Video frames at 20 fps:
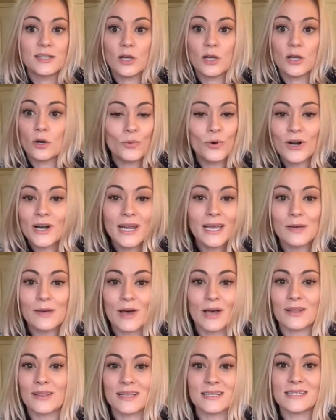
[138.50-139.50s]
don't worry
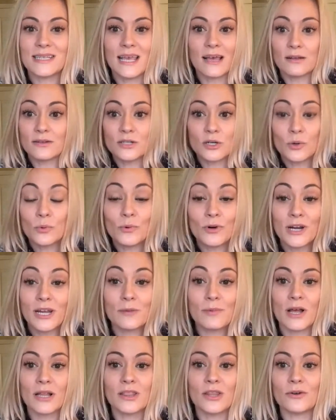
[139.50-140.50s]
about the scale. Don't
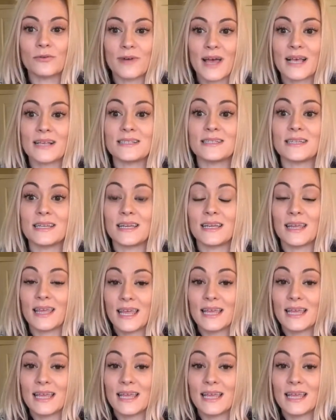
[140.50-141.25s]
worry about the rest.